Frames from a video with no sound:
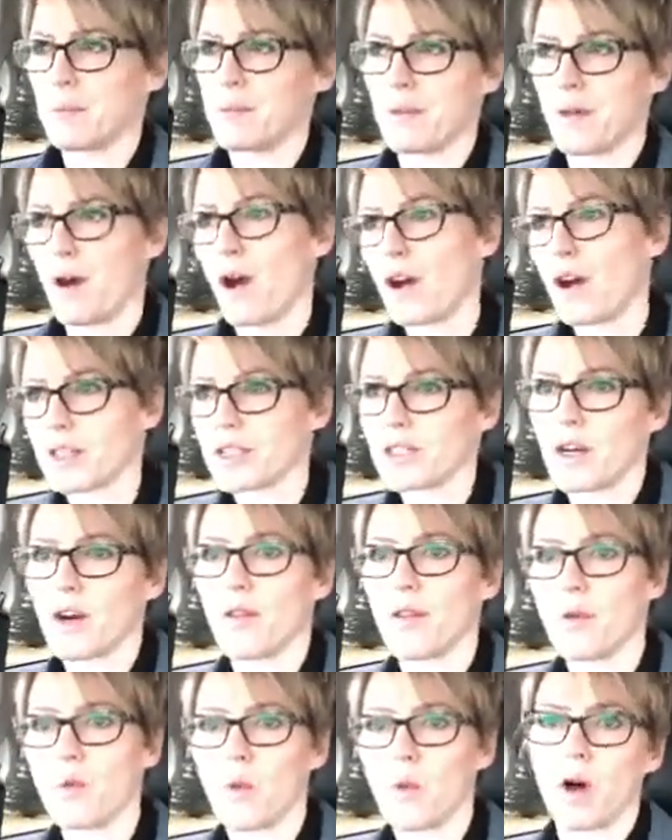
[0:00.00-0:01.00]
the art on
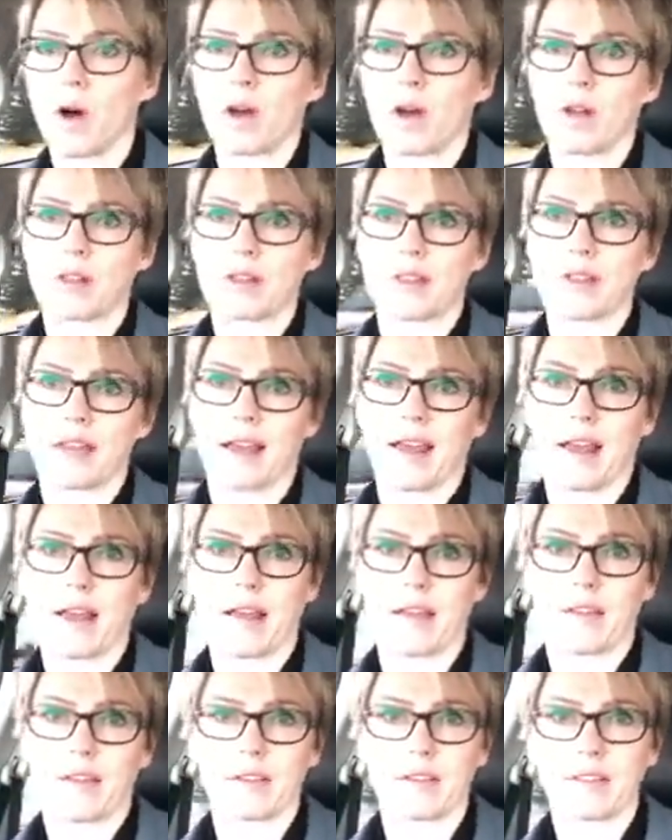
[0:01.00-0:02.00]
the walls
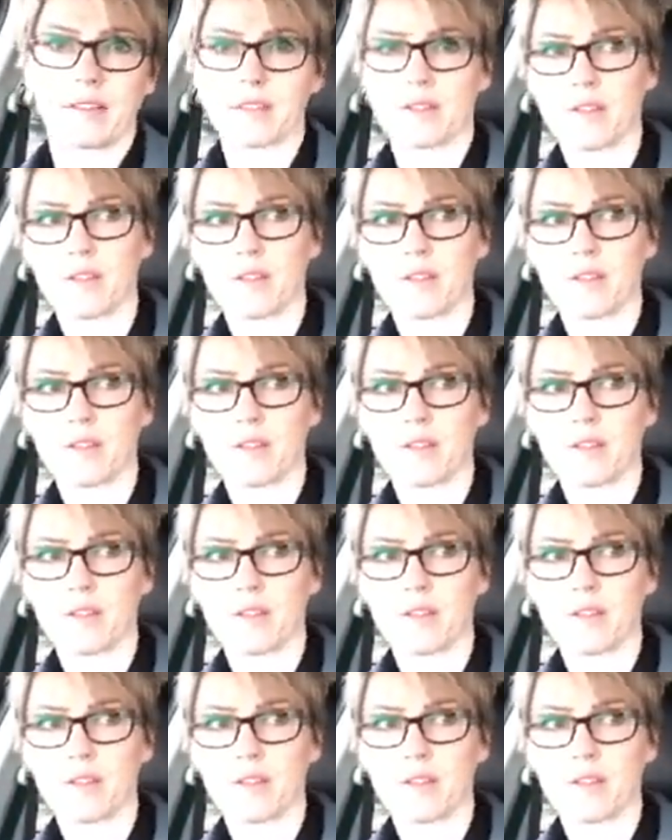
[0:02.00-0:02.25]
and